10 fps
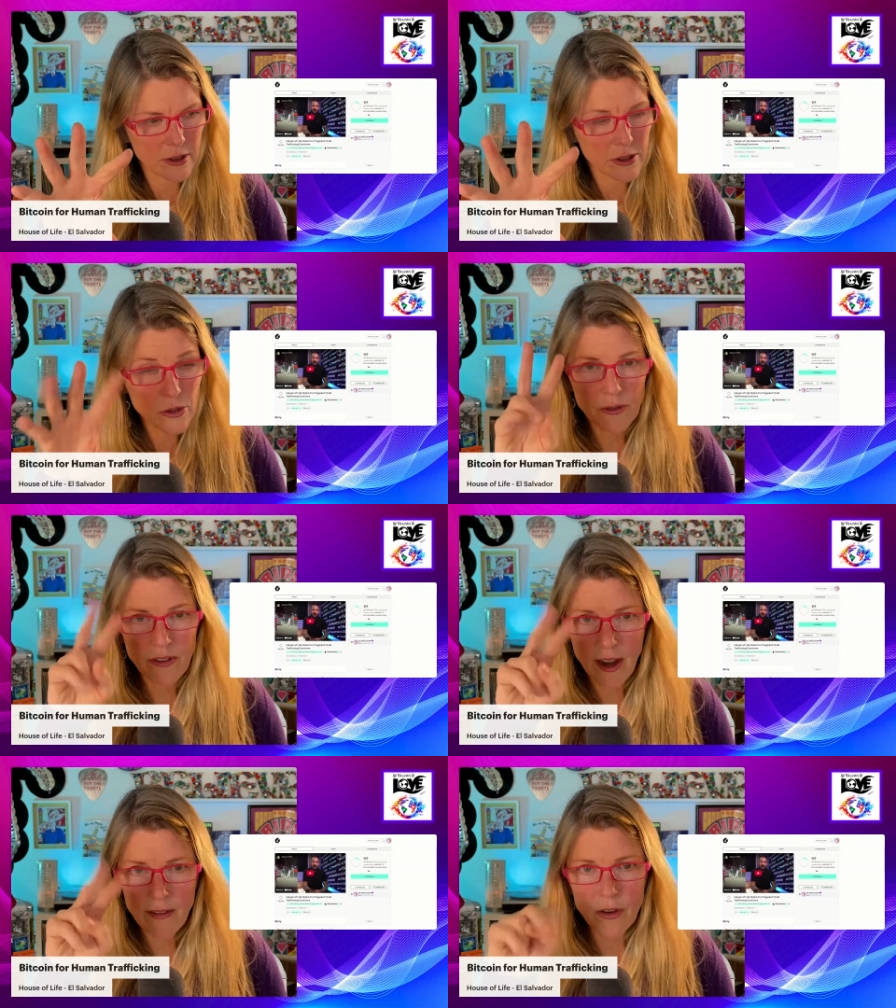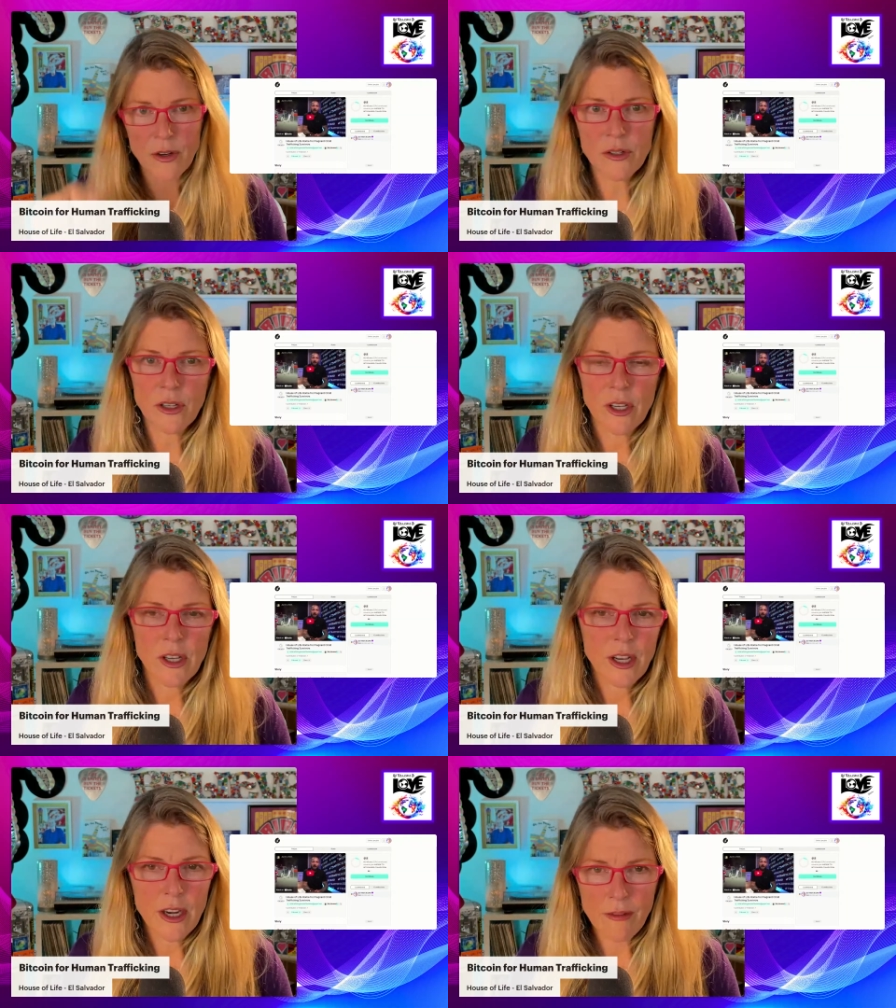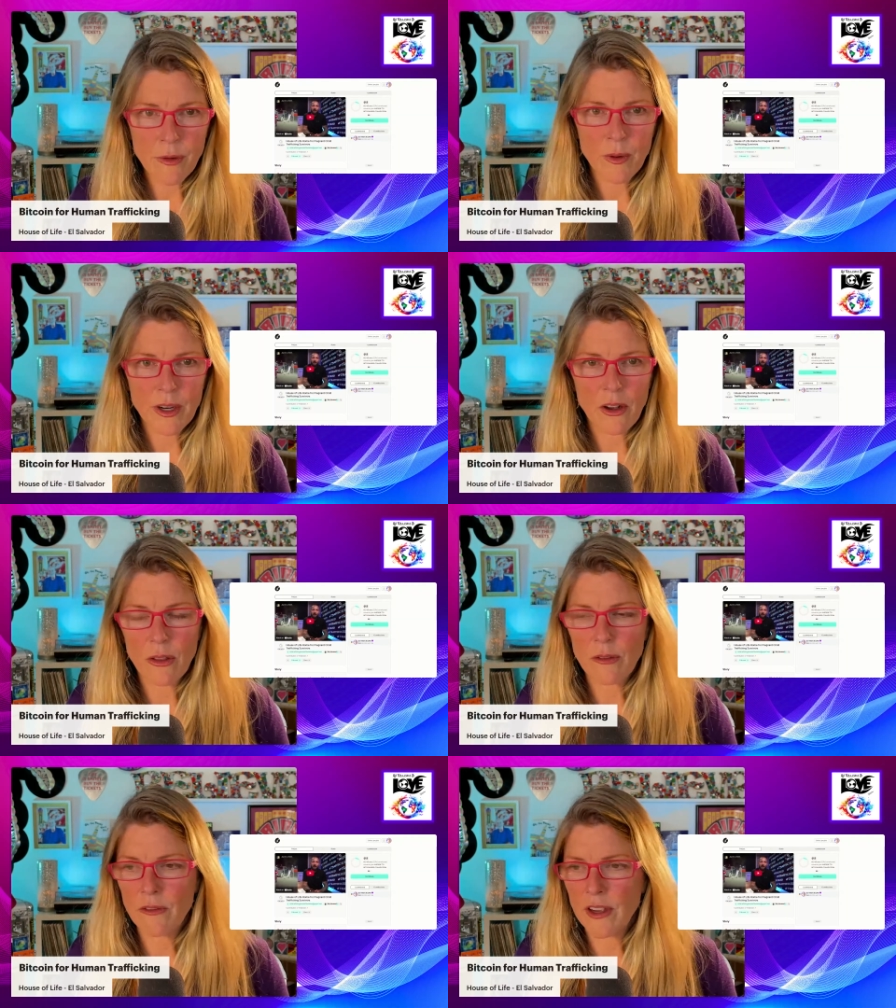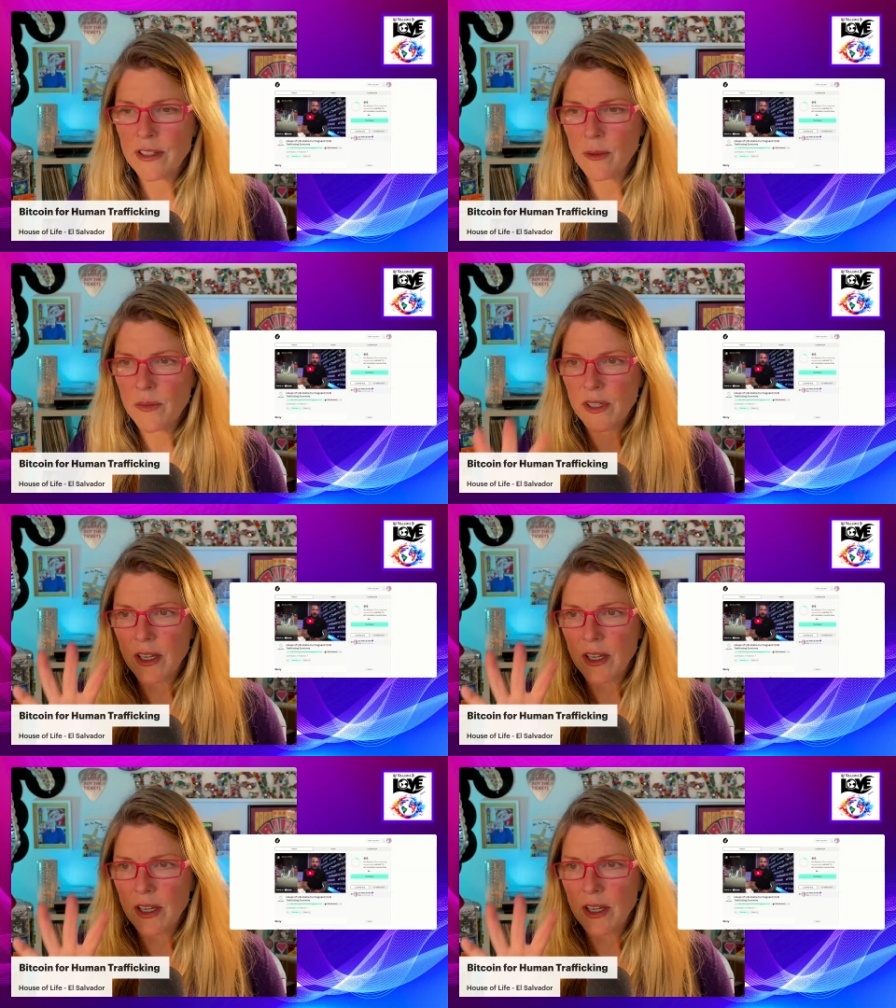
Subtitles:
survivors. I never want to call them victims.